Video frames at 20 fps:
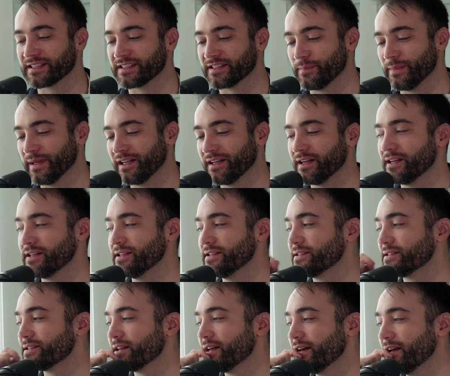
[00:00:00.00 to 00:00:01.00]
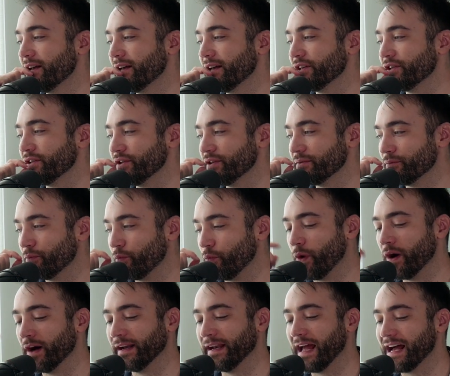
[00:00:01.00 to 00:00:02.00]
Is it because
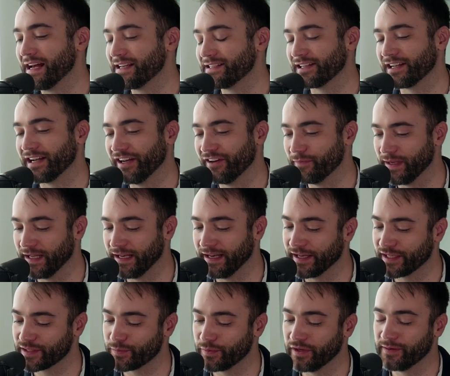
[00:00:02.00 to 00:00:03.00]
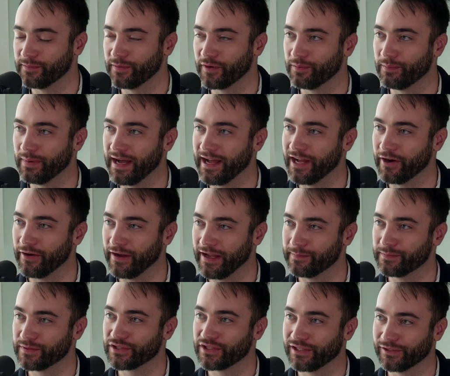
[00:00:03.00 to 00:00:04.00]
one has to kind of be an expert in both bio
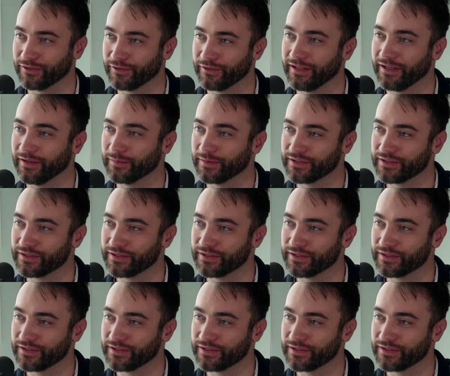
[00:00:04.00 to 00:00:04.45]
and machine learning,